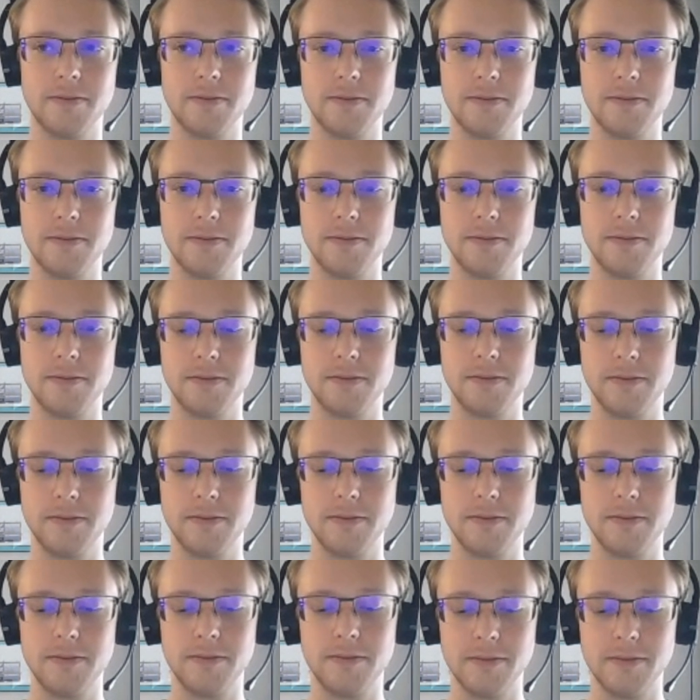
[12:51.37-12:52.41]

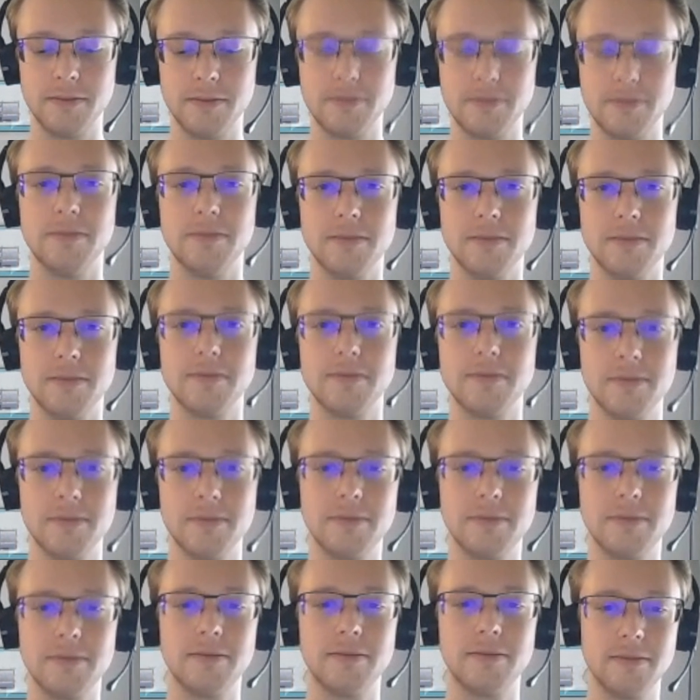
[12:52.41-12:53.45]

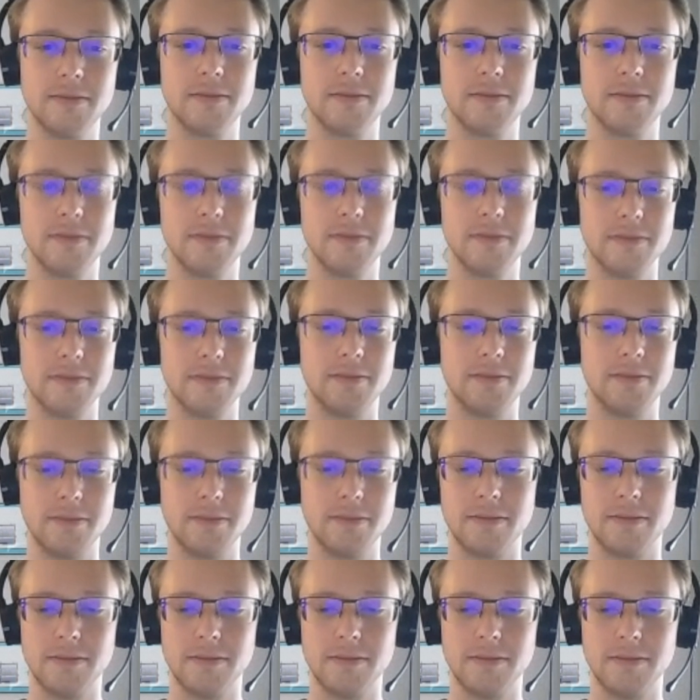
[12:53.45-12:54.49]

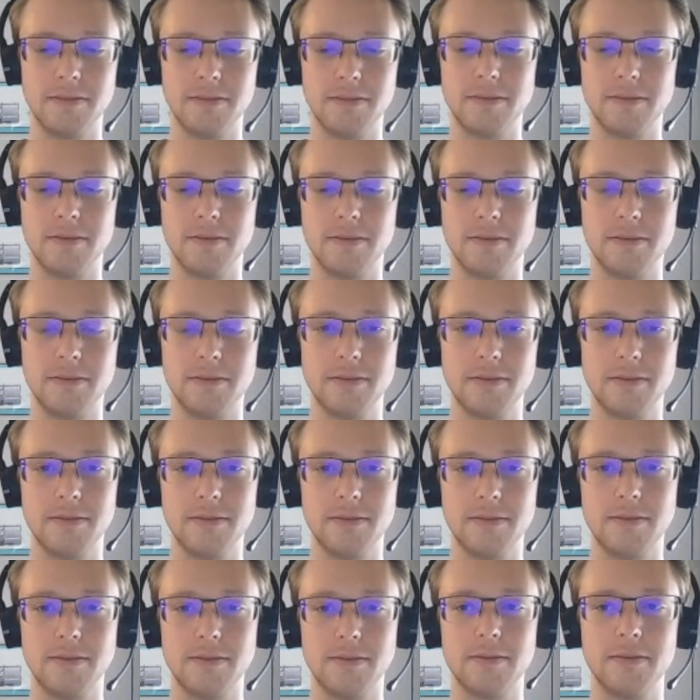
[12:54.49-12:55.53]

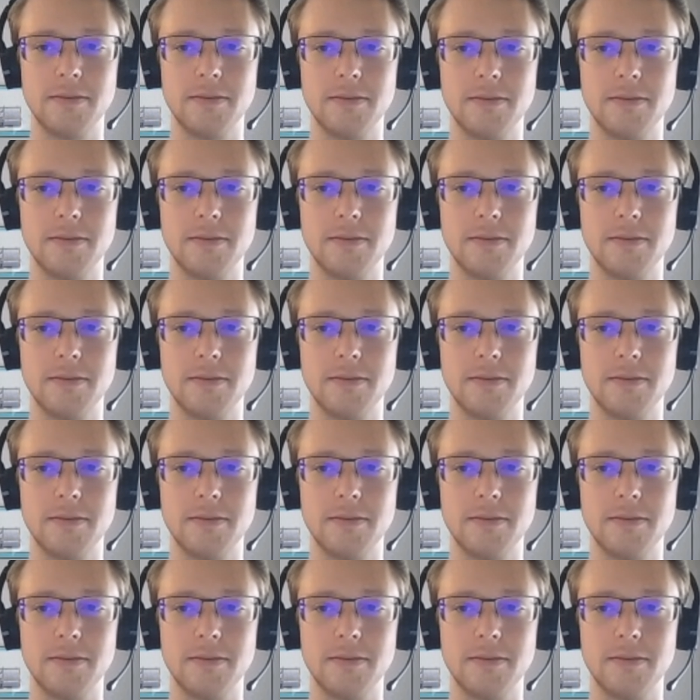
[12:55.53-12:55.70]
This person isn't speaking.